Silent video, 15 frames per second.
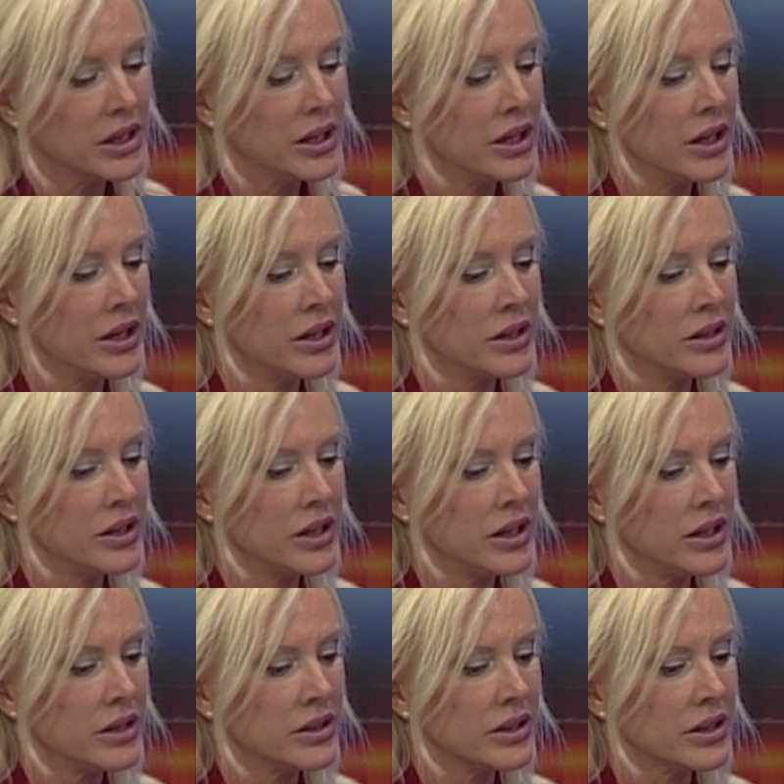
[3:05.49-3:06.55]

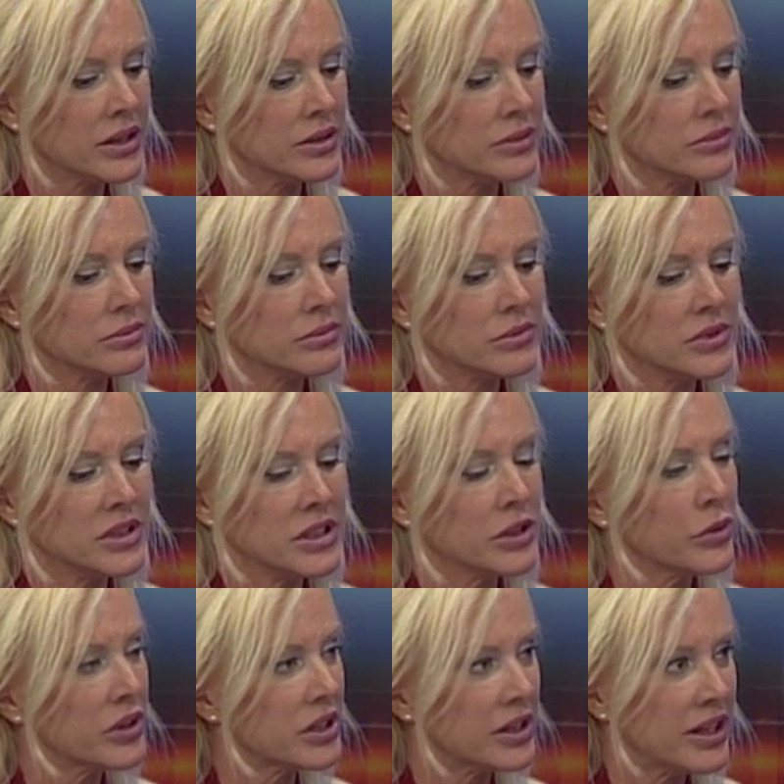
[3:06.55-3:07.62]
and deal
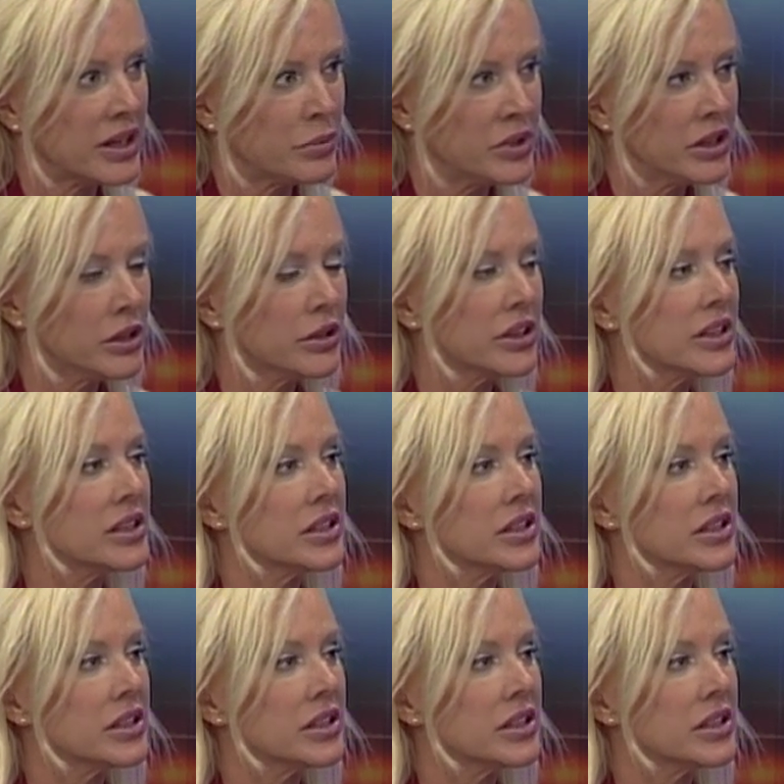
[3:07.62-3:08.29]
with the liability,